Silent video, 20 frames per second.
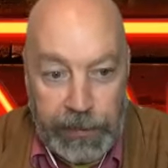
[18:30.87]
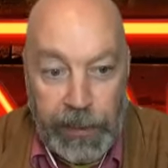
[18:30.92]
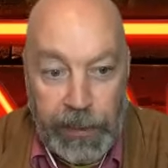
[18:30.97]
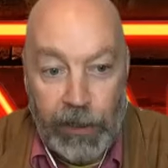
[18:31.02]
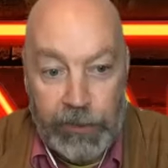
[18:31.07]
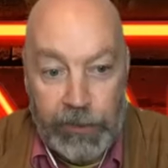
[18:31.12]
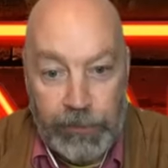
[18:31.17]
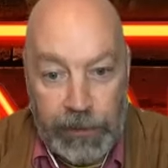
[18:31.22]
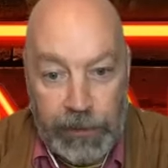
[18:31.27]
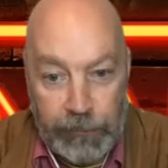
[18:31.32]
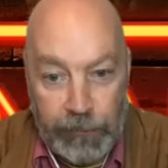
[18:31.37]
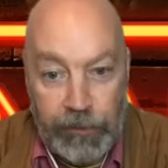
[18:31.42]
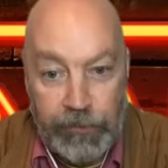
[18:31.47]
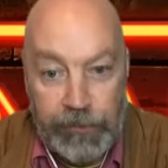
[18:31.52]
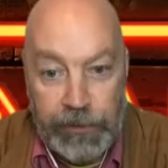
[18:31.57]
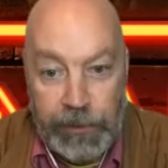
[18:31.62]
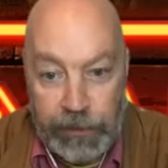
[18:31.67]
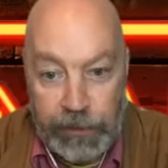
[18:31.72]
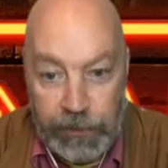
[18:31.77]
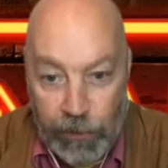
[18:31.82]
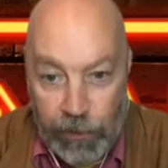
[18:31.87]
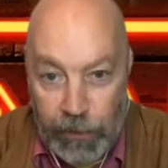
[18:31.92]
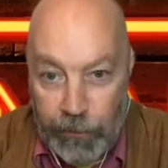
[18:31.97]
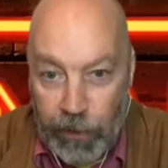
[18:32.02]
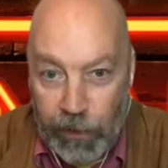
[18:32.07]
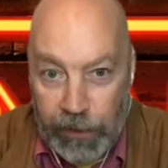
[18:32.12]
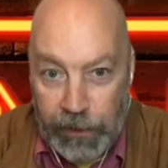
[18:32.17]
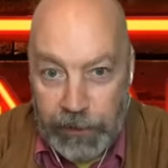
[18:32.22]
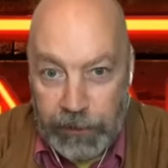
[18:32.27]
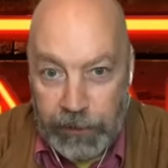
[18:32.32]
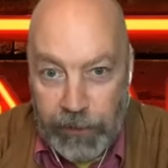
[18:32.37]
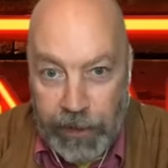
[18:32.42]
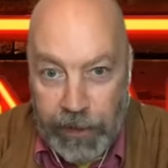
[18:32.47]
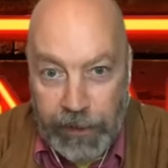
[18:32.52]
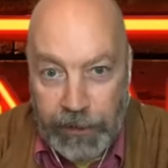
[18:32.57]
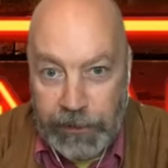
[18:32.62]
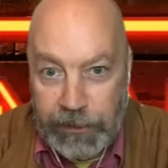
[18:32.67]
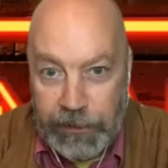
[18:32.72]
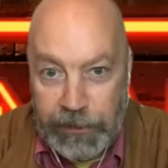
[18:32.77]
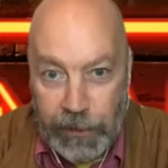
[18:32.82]
Now it's being moved into go to market
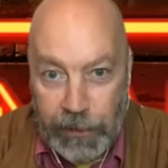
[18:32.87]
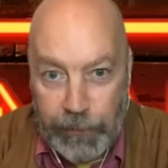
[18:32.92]
strategy.